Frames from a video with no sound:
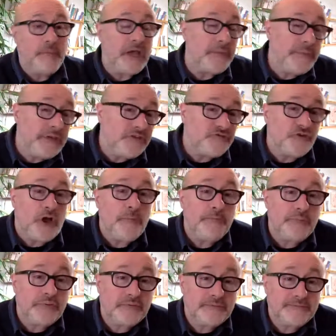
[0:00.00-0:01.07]
Maybe
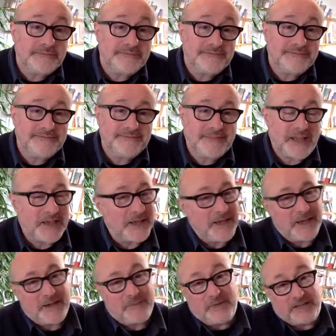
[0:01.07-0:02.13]
Trump,
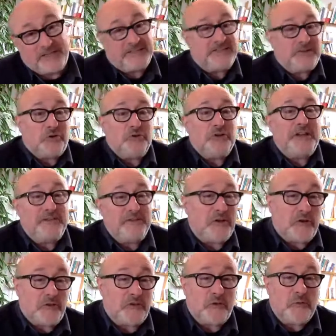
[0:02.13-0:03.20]
but he's only
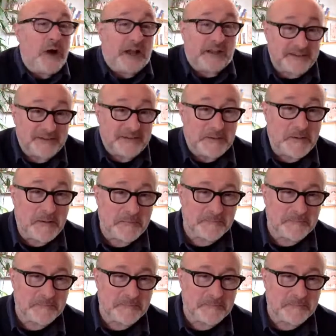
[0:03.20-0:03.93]
the one.